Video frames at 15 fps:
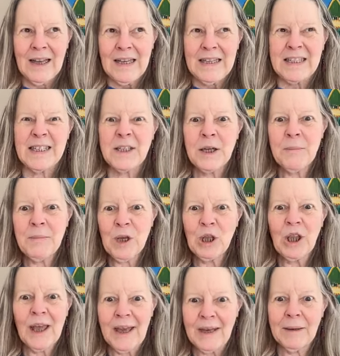
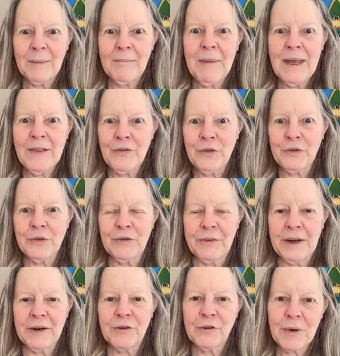stimulate men through
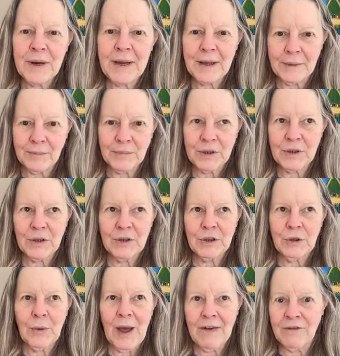their dreams
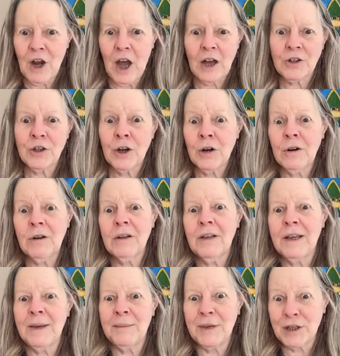to have nocturnal
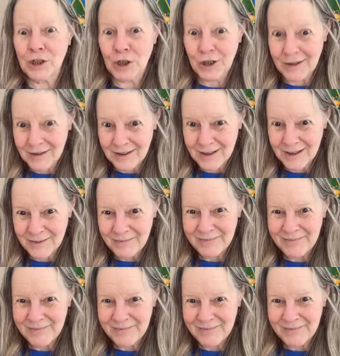emissions,